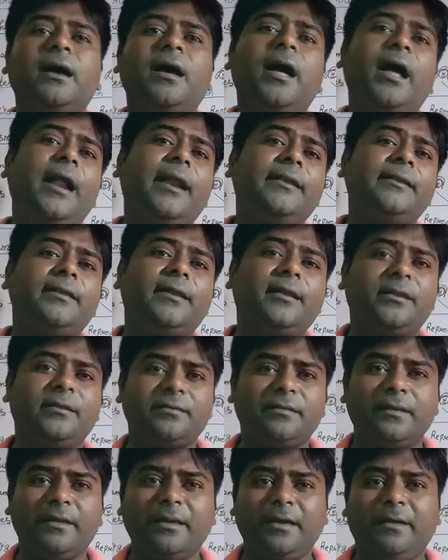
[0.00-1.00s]
and
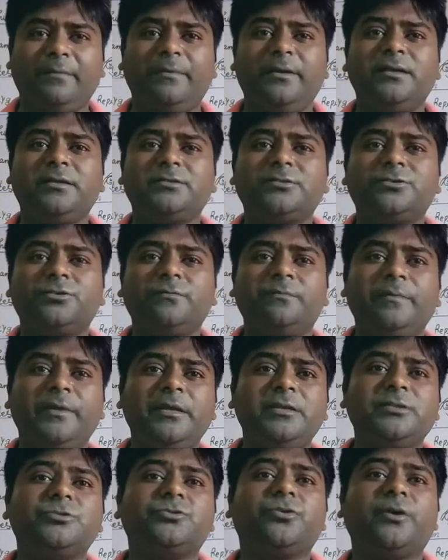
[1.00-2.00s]
then gametes should
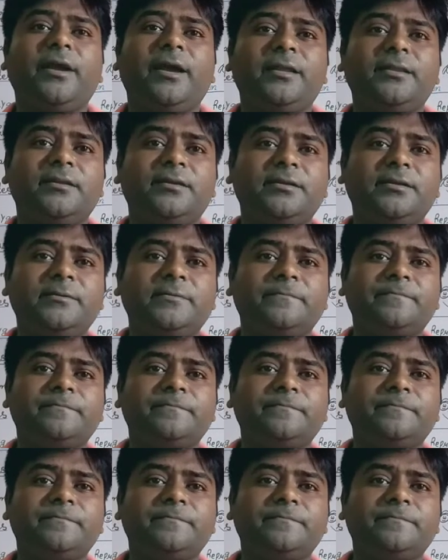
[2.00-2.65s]
meet together,